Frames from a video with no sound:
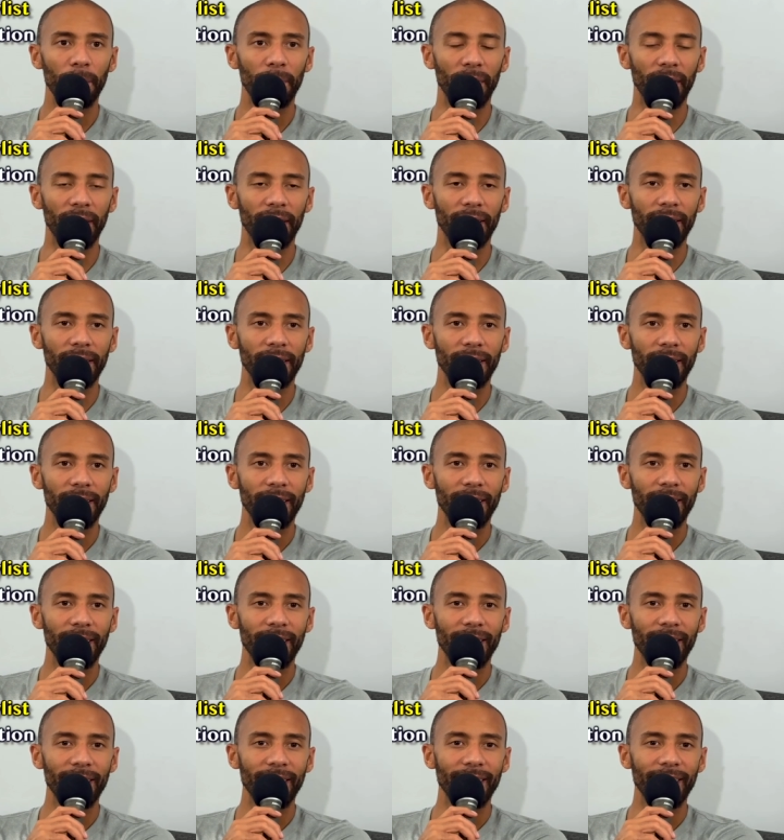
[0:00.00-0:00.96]
But
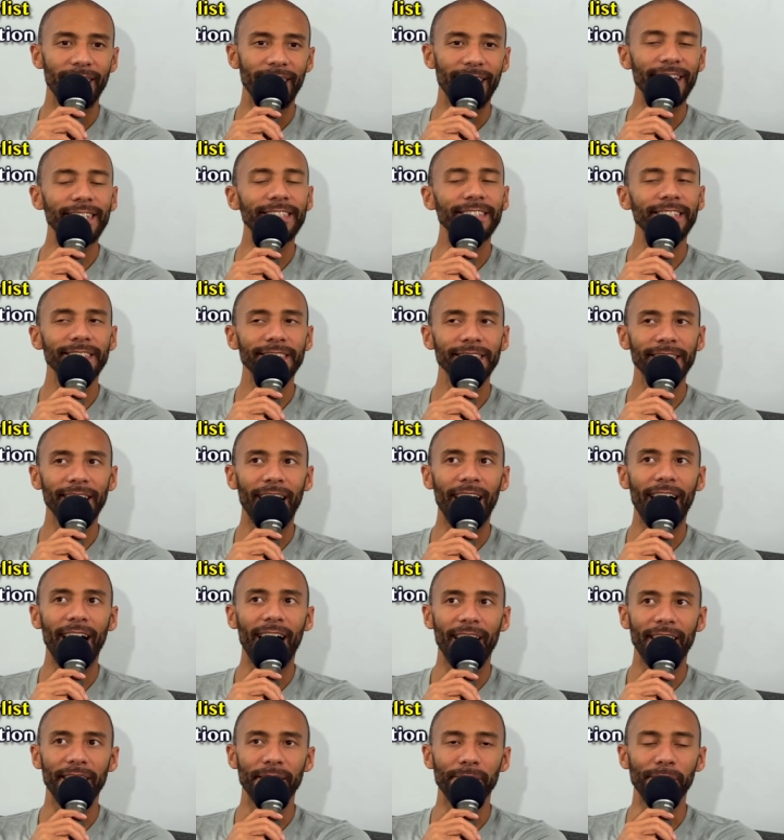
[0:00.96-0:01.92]
it's just a
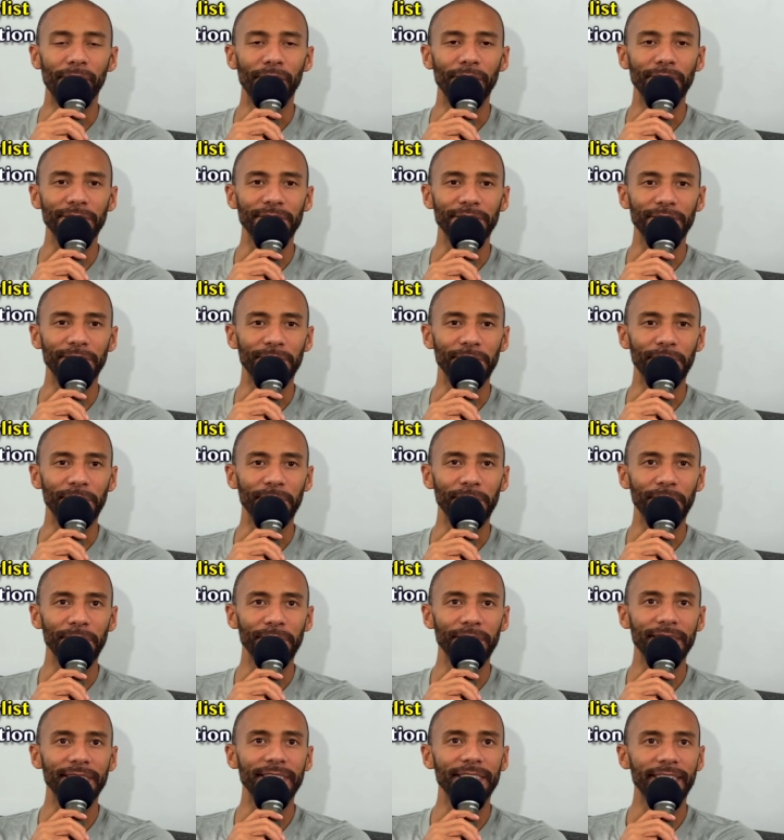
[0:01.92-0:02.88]
high
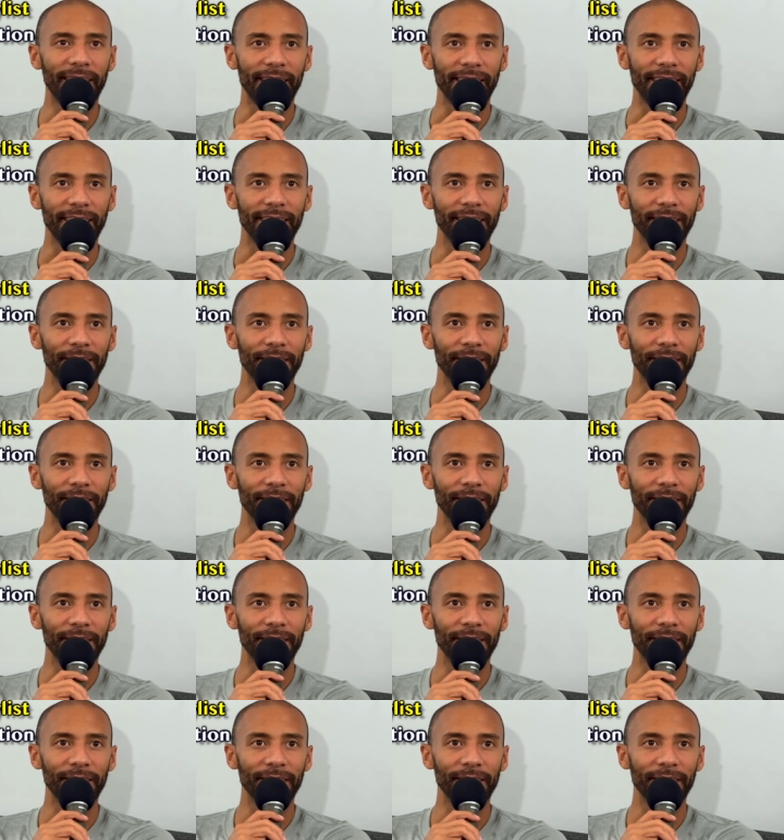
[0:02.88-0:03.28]
emotional state